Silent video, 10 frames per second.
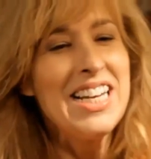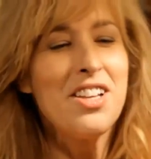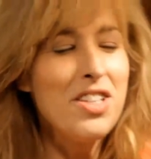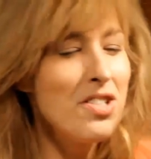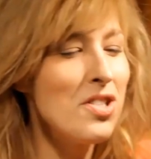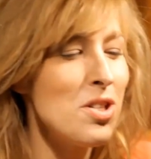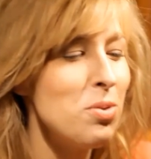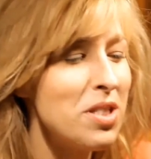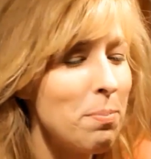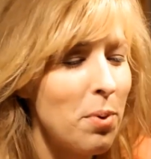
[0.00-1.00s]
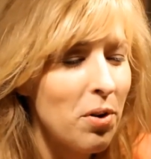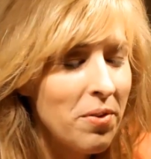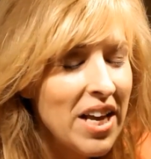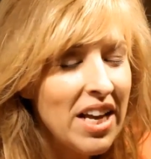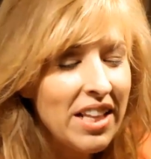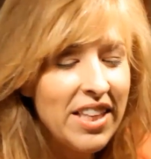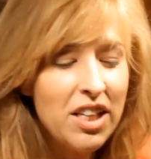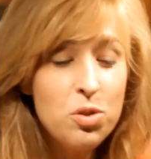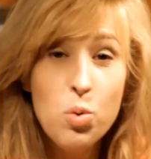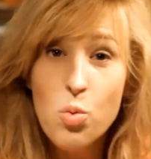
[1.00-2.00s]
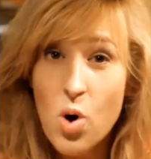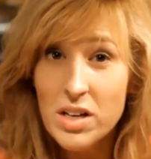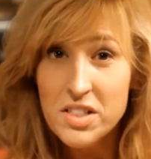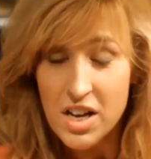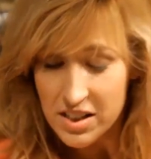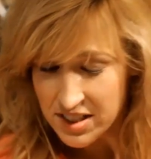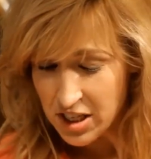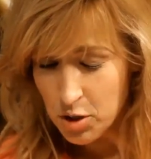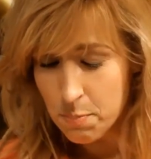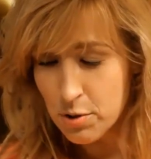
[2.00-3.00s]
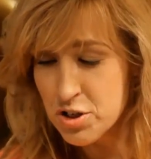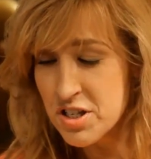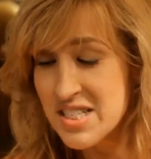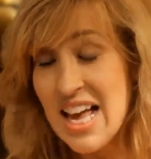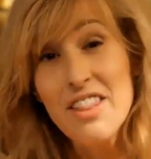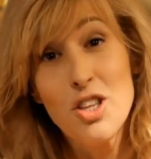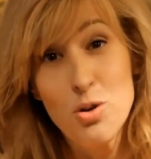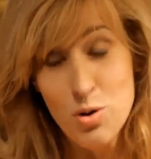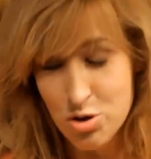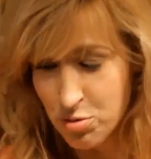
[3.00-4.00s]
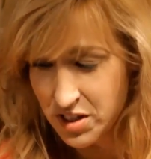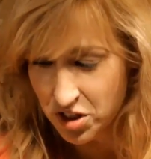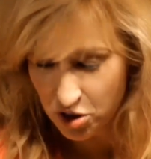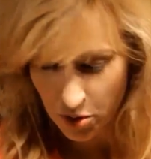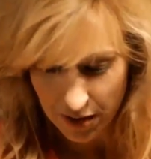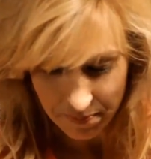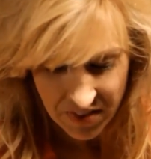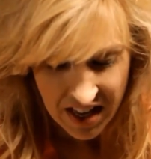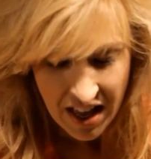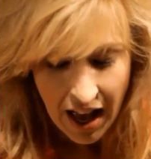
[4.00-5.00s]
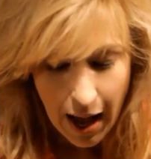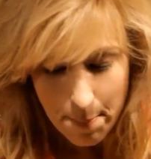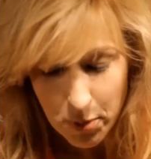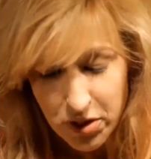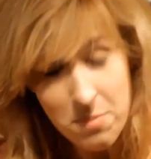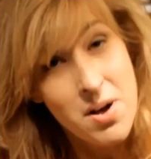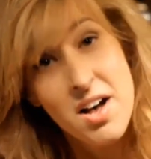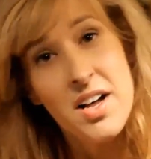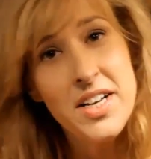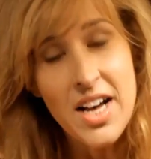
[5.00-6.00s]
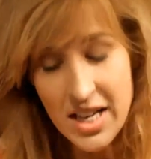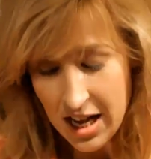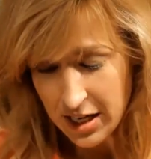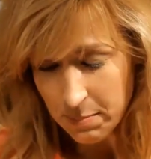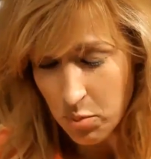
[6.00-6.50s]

Now this is so simple. These were wontons that you purchase at the grocery store. I put them on a cutting